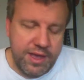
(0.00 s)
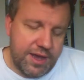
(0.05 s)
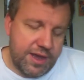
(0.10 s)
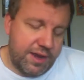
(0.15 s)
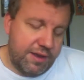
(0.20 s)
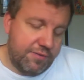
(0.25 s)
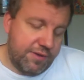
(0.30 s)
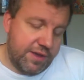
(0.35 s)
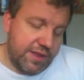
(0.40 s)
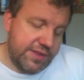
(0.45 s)

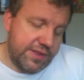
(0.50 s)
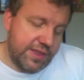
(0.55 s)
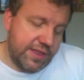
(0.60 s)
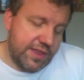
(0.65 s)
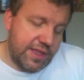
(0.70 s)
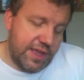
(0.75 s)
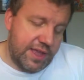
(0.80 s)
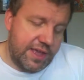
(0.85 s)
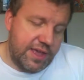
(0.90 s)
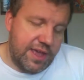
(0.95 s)
Anyways,
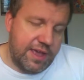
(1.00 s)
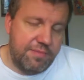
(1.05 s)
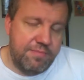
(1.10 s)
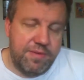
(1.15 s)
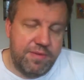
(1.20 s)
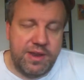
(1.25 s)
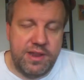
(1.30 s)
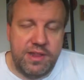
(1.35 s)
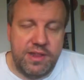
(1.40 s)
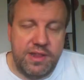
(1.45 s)
they came
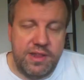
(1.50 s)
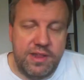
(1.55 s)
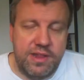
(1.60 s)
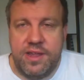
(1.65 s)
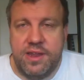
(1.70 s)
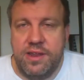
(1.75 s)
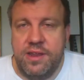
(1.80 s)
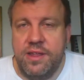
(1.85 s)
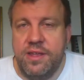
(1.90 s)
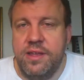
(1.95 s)
in and
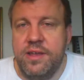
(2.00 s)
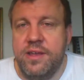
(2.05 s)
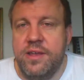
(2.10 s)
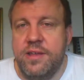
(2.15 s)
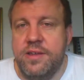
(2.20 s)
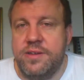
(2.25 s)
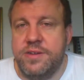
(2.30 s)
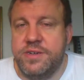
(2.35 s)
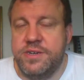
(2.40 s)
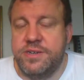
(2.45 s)
said,
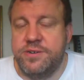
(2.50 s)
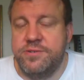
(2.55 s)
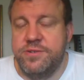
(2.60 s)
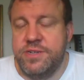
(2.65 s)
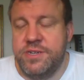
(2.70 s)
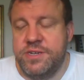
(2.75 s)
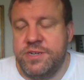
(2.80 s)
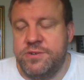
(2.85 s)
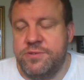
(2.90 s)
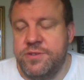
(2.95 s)

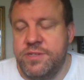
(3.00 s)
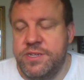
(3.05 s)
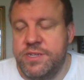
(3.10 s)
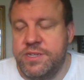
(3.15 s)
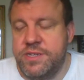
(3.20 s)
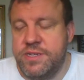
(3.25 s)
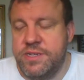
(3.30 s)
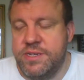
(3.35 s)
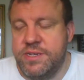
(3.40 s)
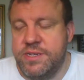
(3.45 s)
oh,
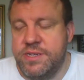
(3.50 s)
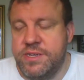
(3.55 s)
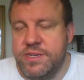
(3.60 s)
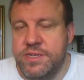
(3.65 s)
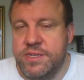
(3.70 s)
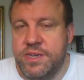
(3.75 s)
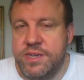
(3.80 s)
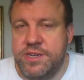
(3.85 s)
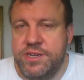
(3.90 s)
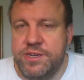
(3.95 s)
this
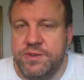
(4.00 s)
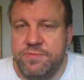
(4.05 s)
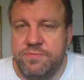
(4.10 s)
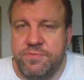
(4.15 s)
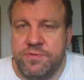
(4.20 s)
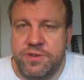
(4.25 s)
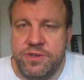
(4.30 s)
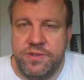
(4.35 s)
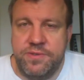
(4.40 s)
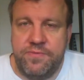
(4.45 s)
election
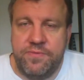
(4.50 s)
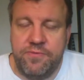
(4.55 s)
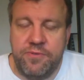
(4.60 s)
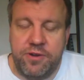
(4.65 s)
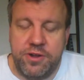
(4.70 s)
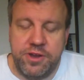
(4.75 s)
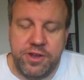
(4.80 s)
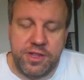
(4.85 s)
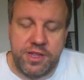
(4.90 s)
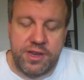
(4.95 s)
was
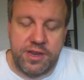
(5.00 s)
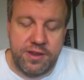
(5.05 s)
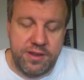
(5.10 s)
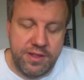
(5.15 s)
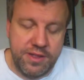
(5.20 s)
fraudulent.